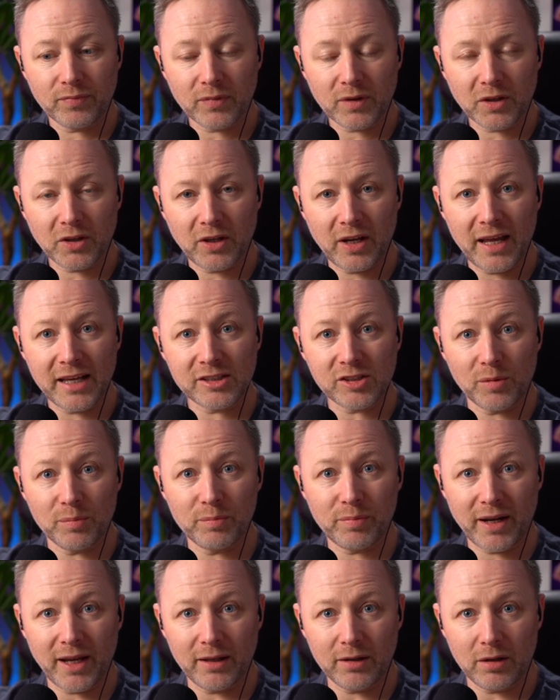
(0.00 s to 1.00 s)
Craig's
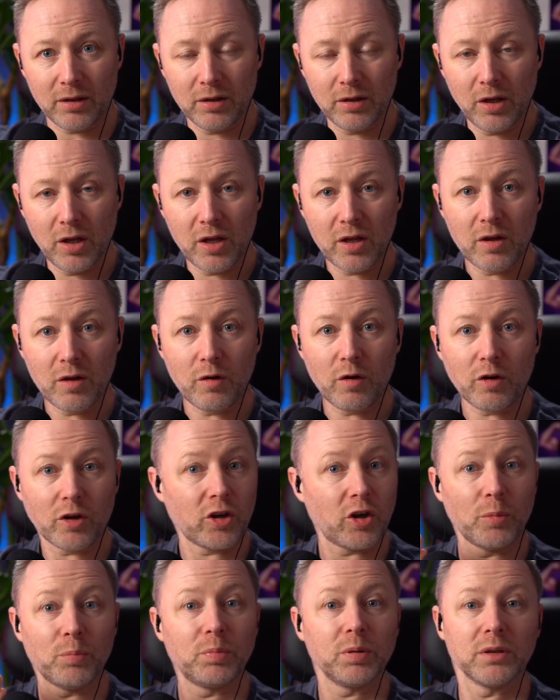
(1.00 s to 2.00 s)
umbrella,
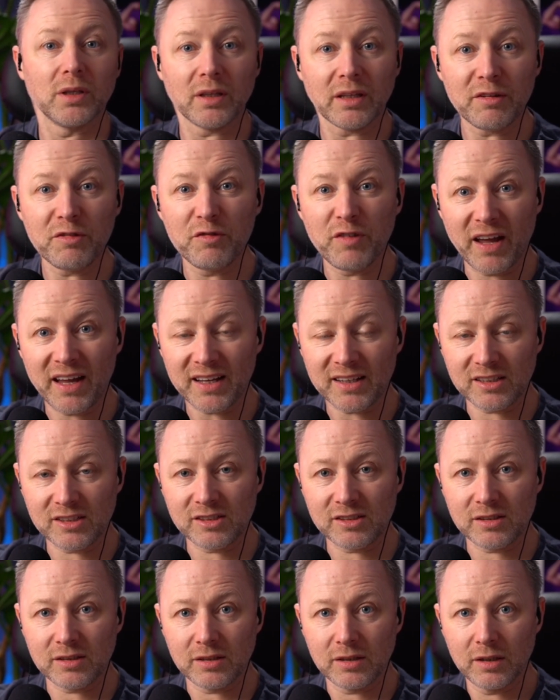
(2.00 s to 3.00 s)
completely fixed